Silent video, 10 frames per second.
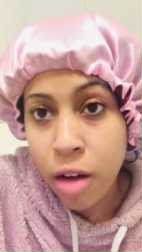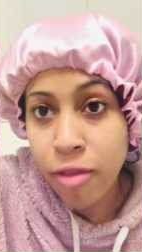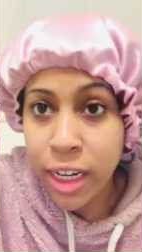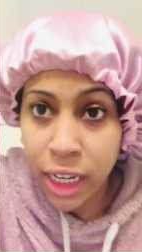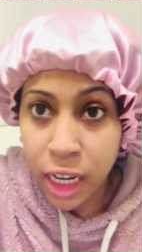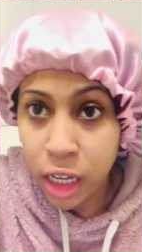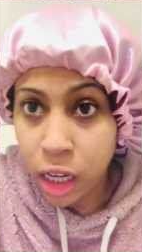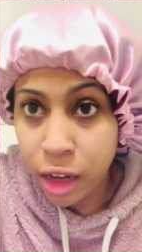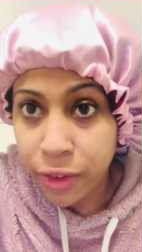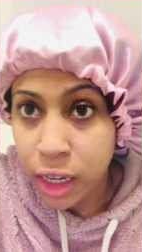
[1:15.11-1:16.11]
radiator
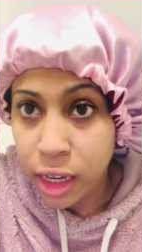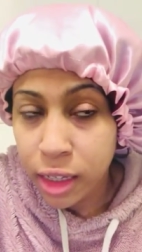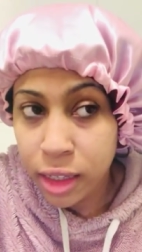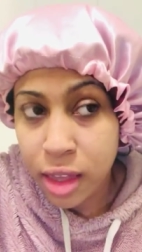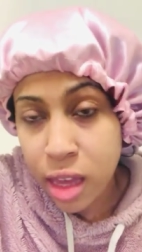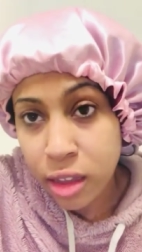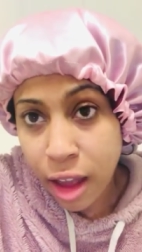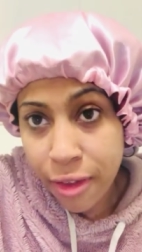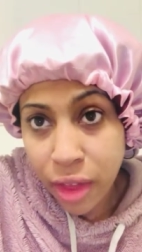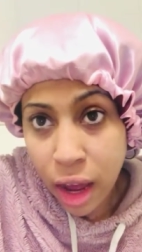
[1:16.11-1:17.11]
covers, things
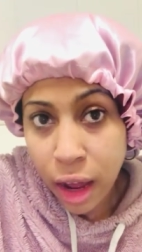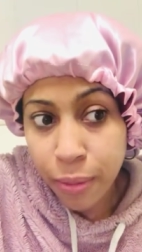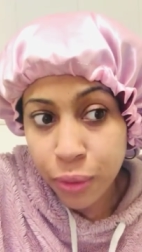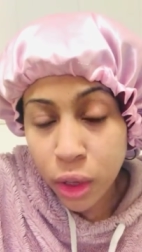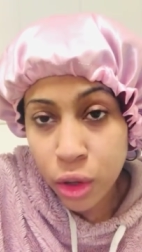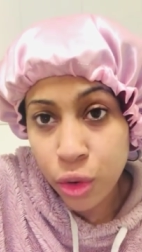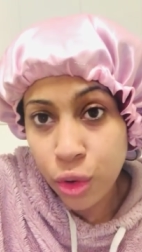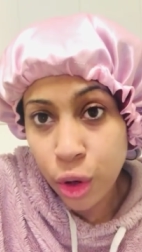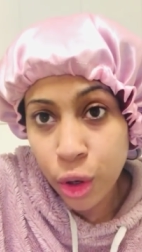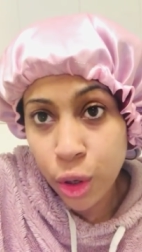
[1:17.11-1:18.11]
like that. So
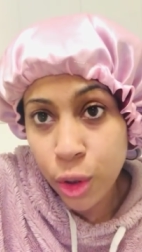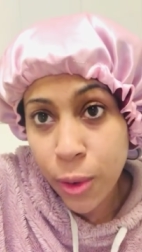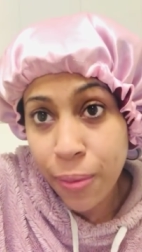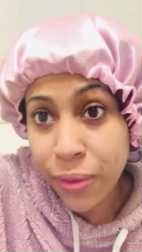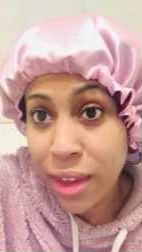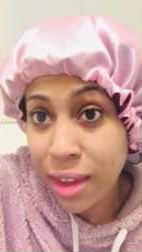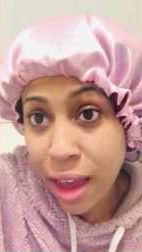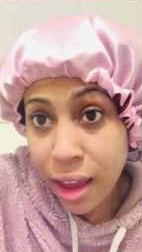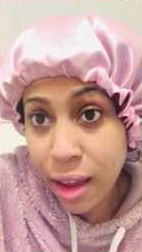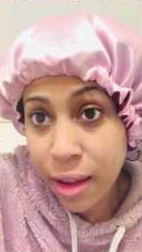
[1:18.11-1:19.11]

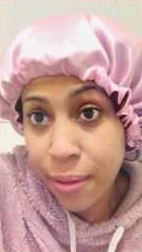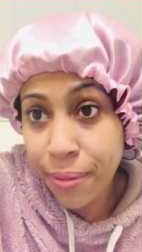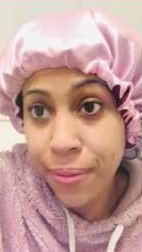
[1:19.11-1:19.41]
yeah.